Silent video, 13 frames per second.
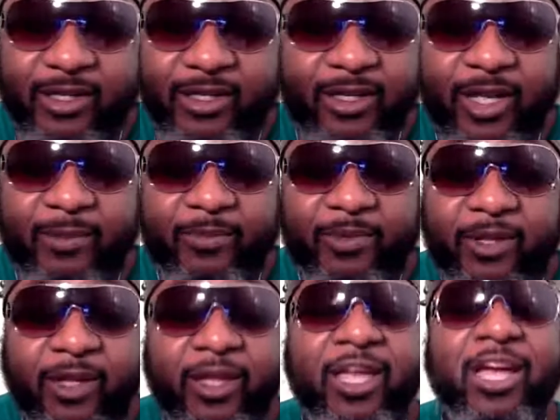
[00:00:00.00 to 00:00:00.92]
condemned.
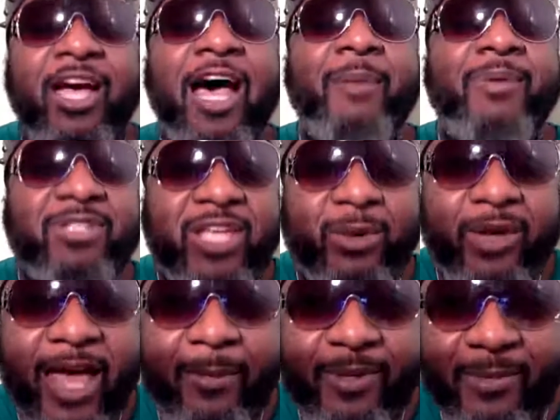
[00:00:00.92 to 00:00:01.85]
I'm going to tell you
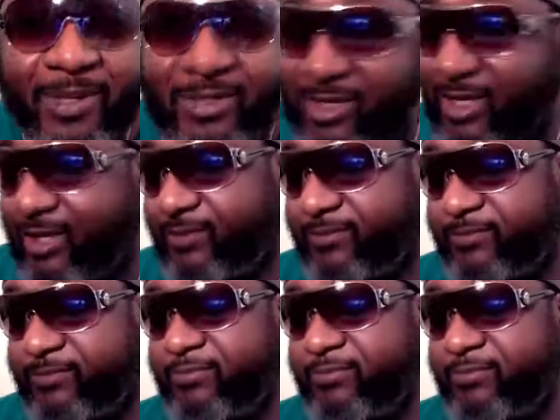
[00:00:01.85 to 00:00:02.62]
what happened to me today.